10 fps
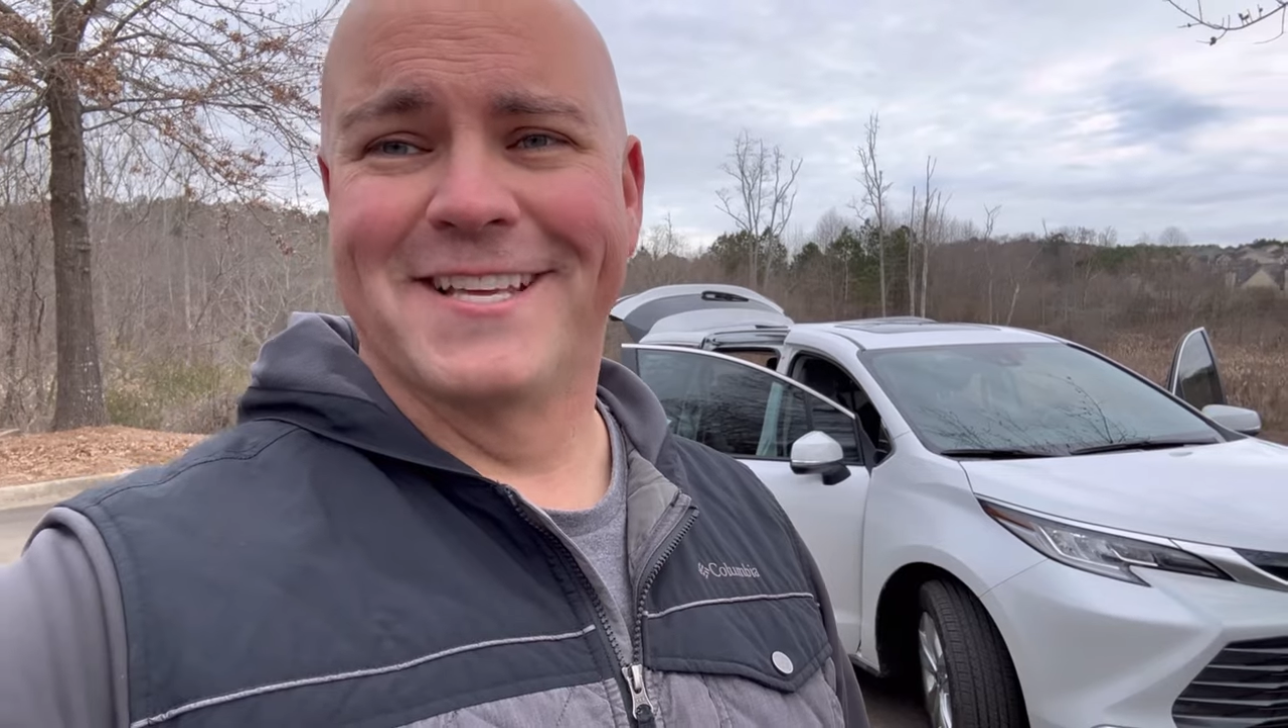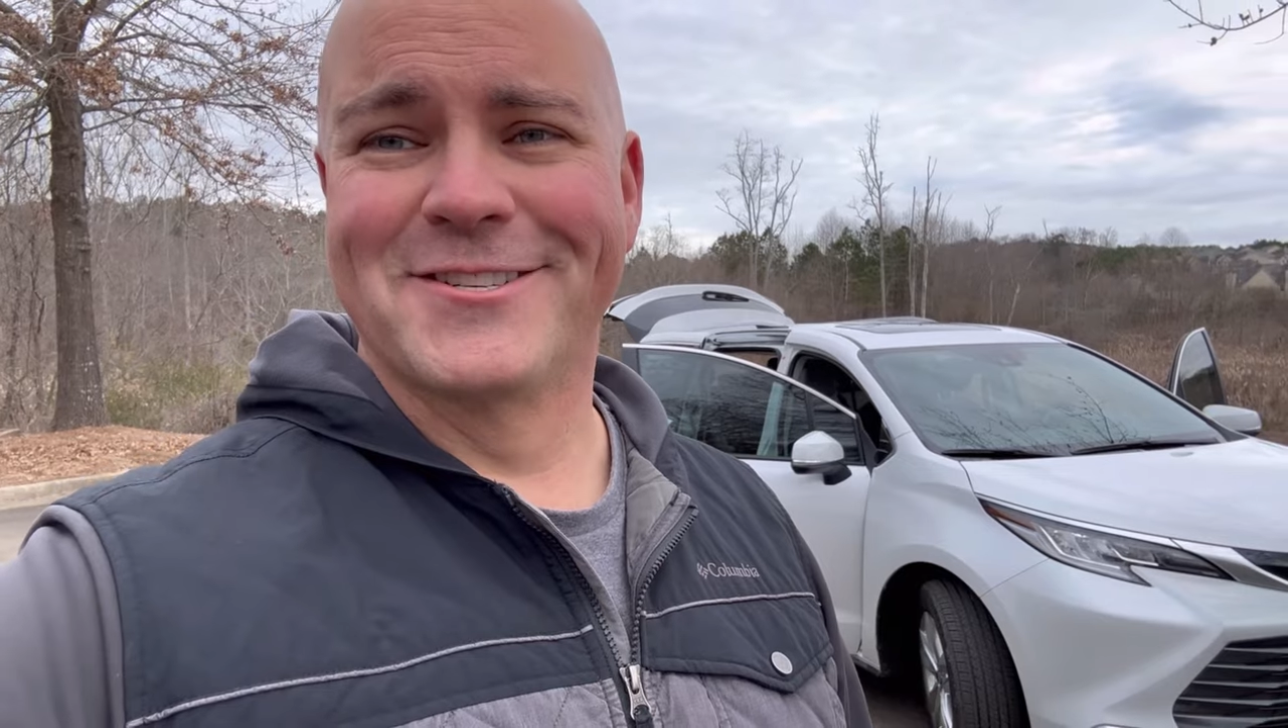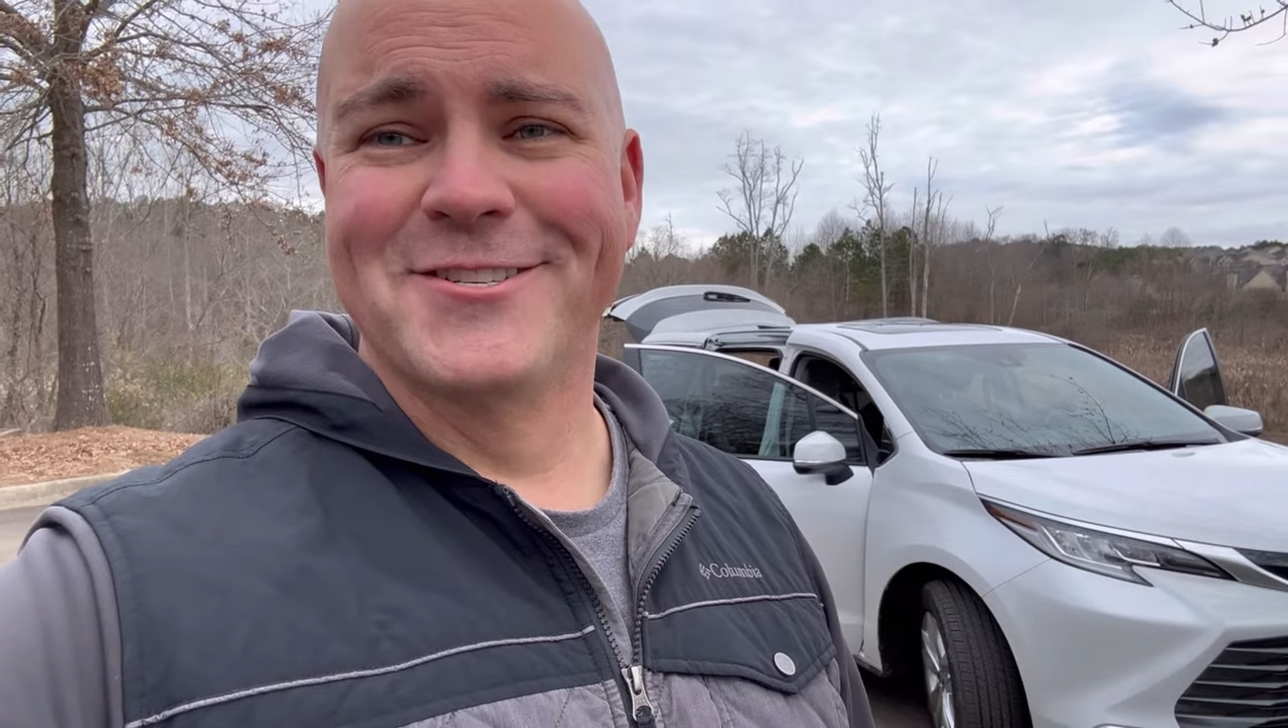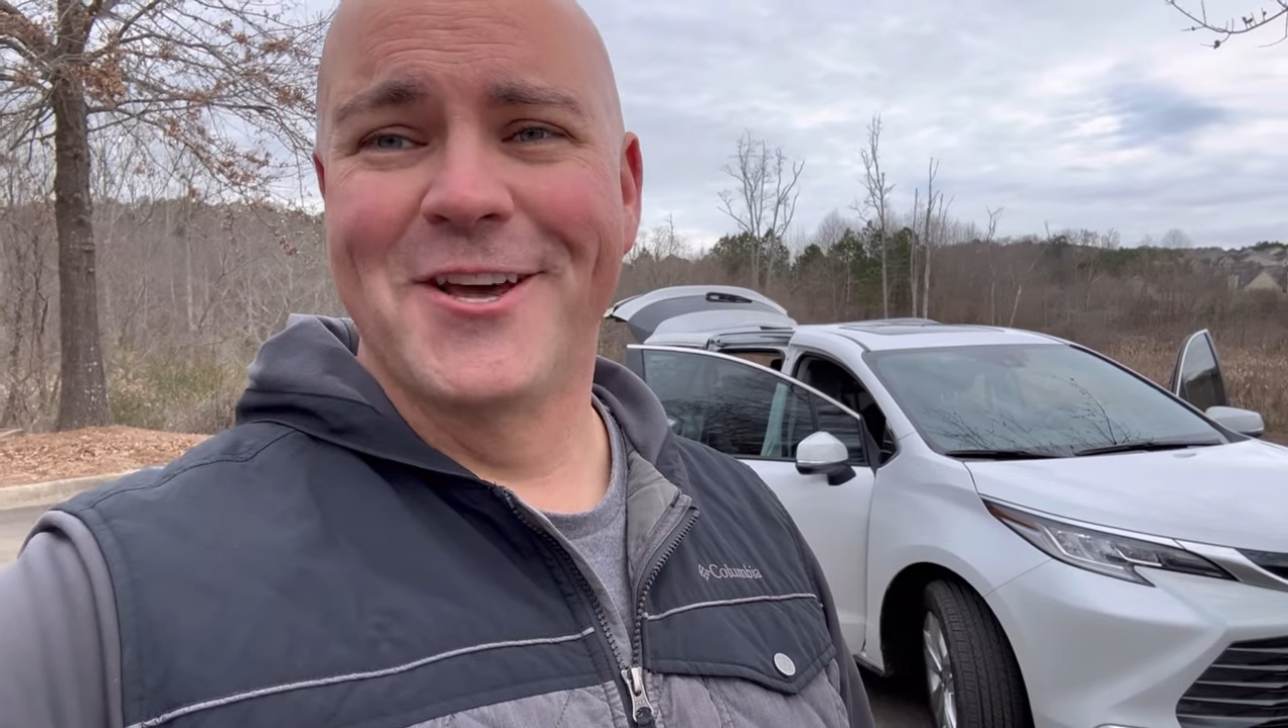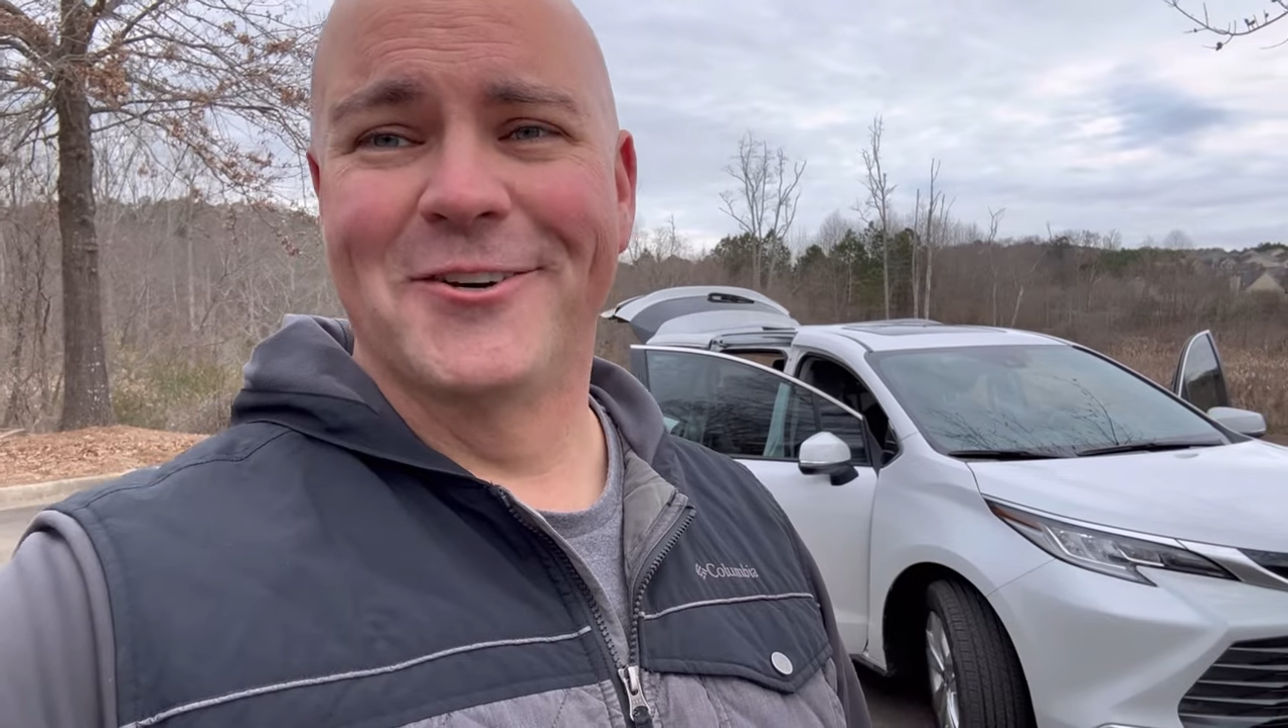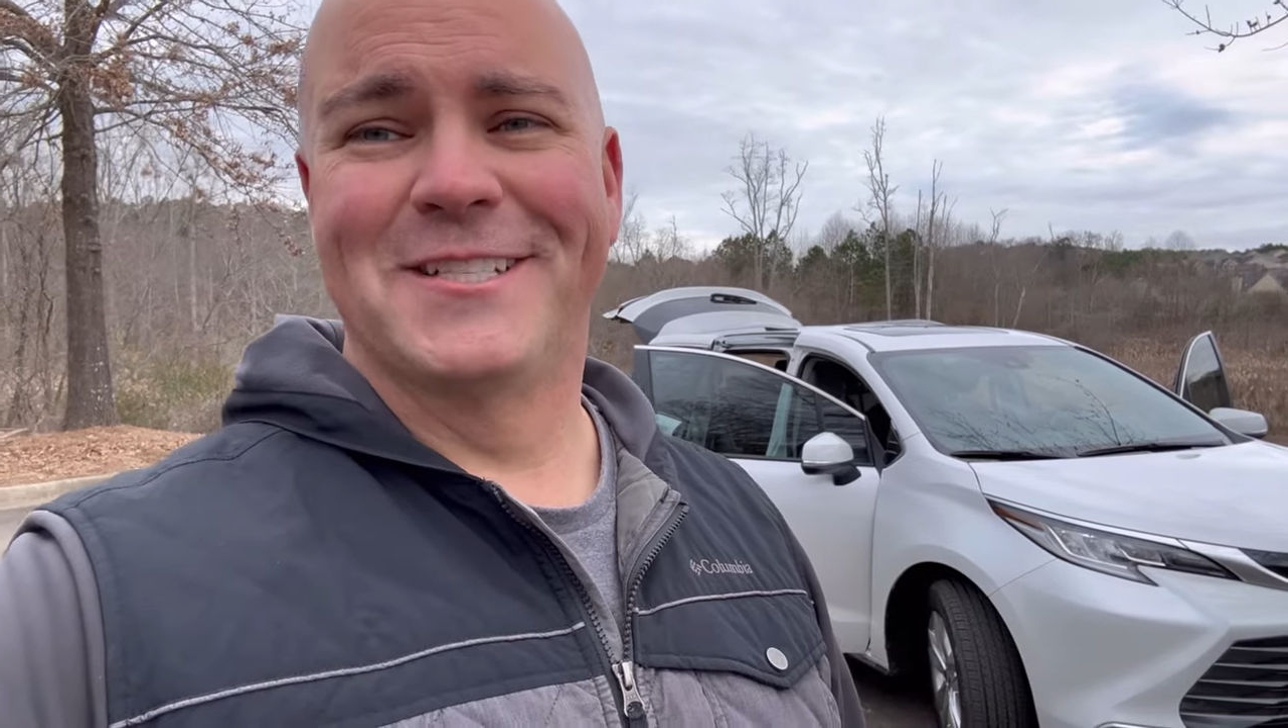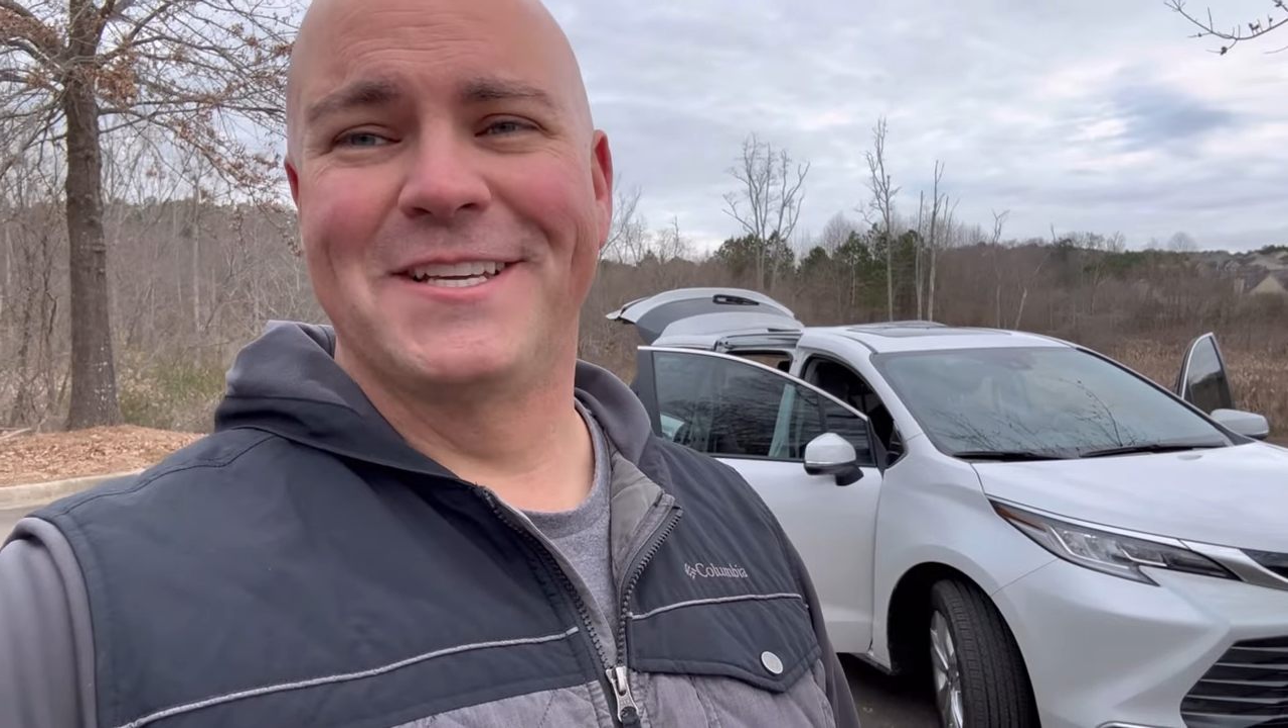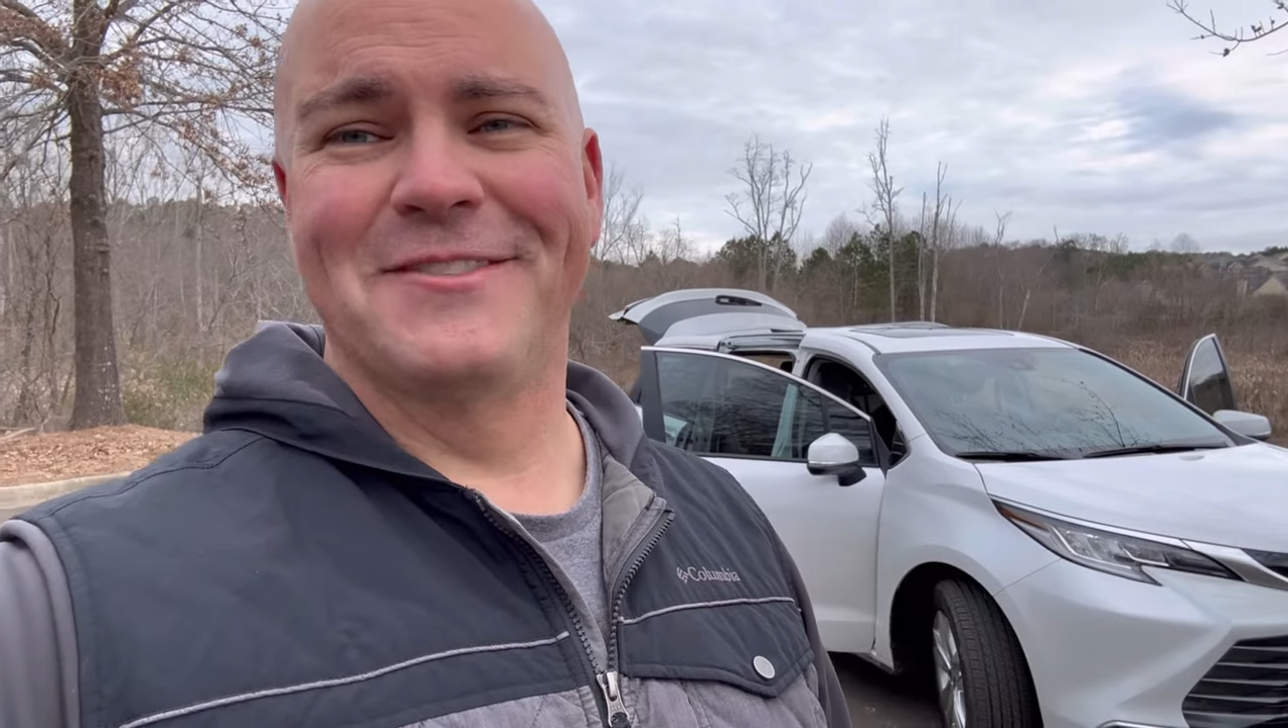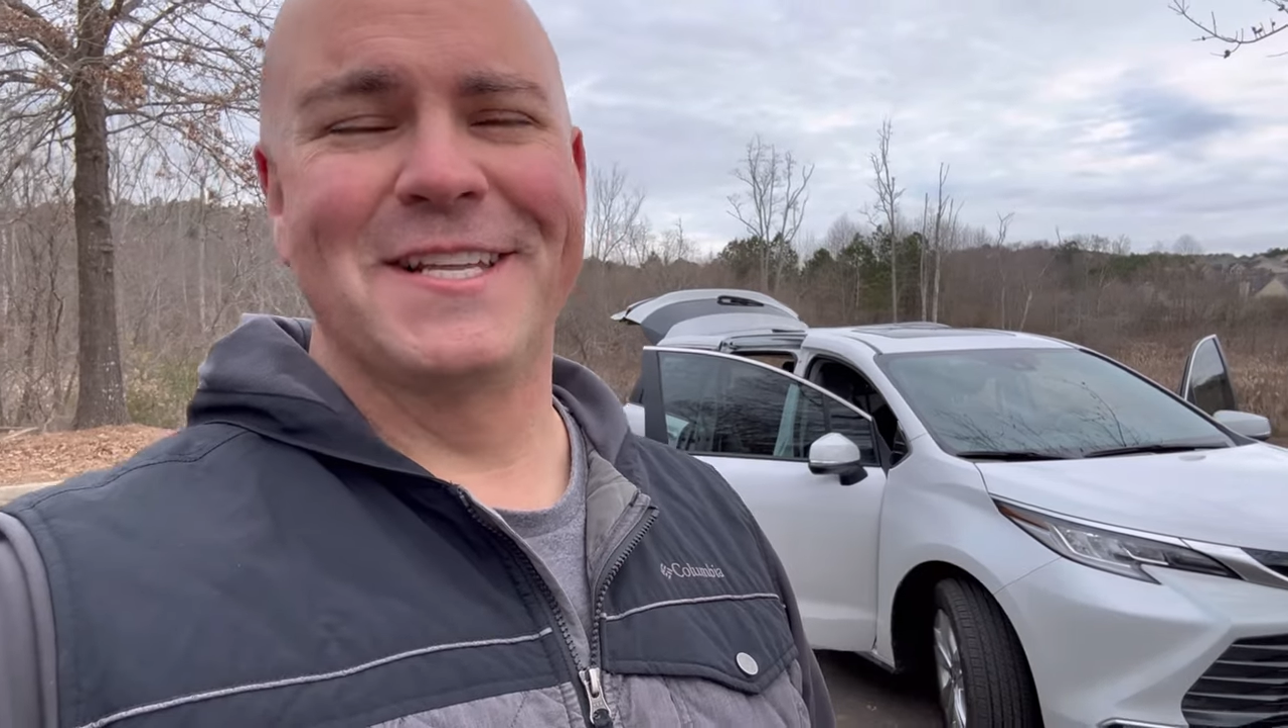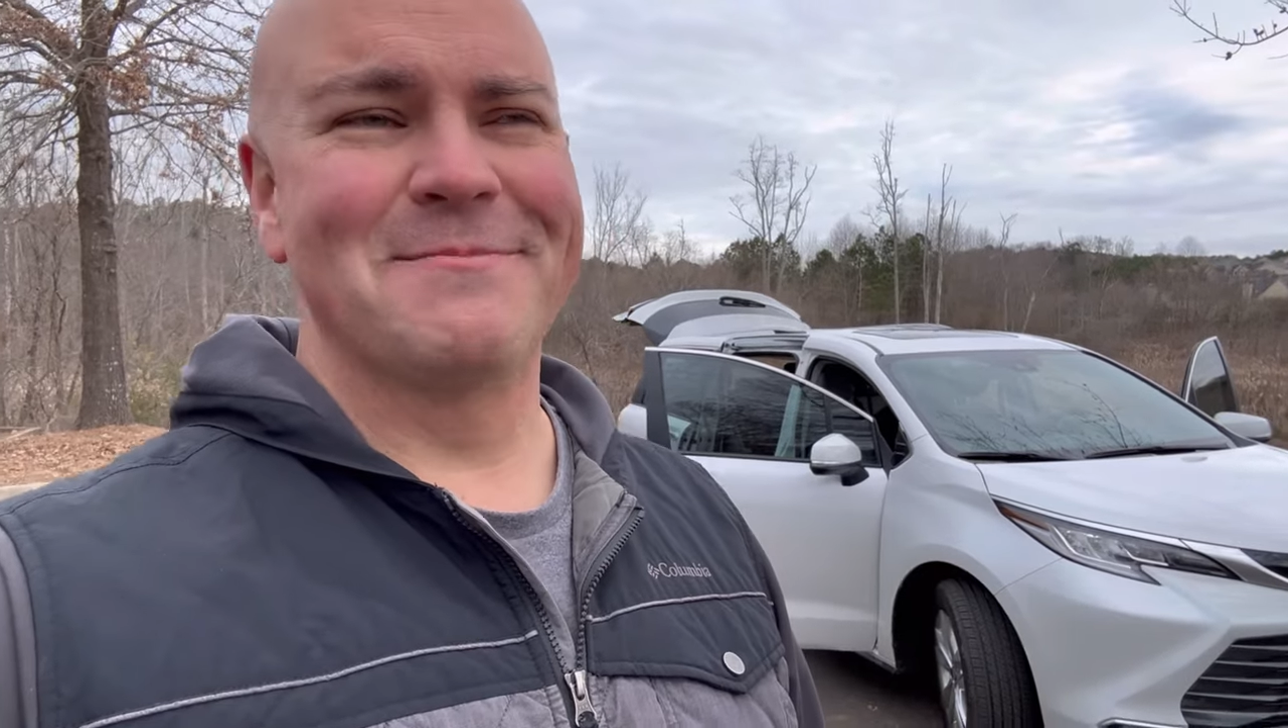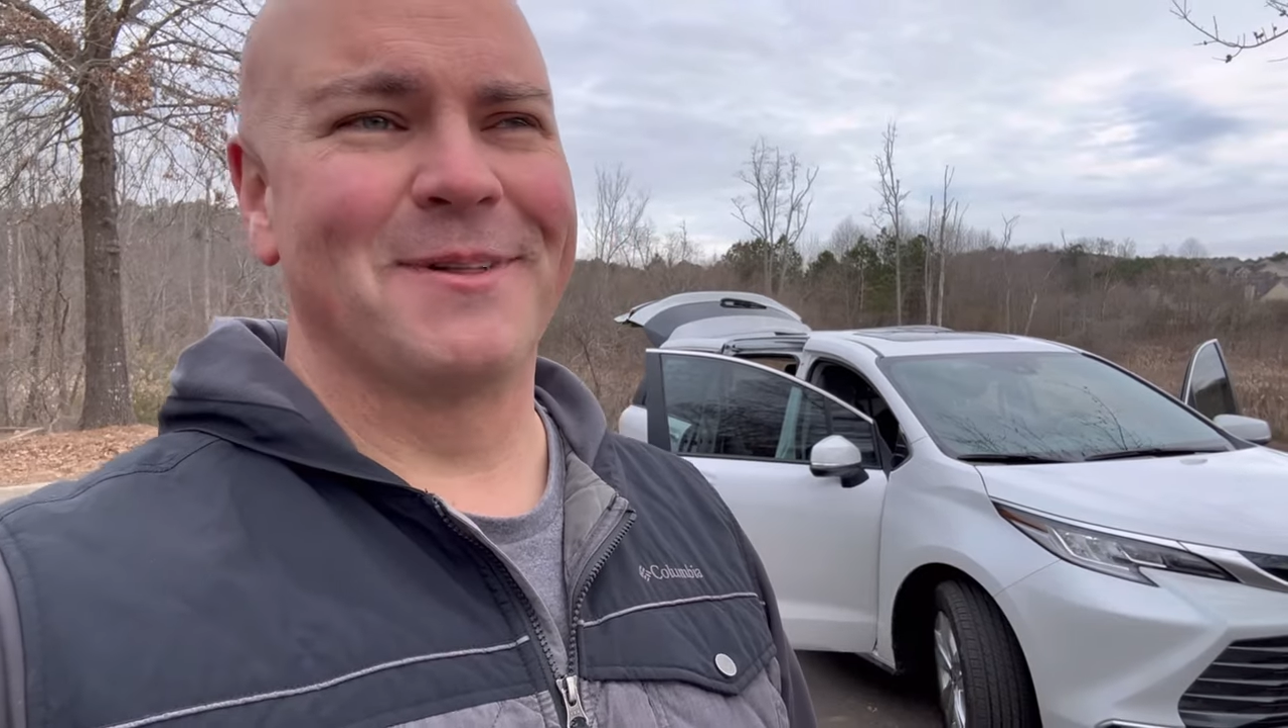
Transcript: there's no DVD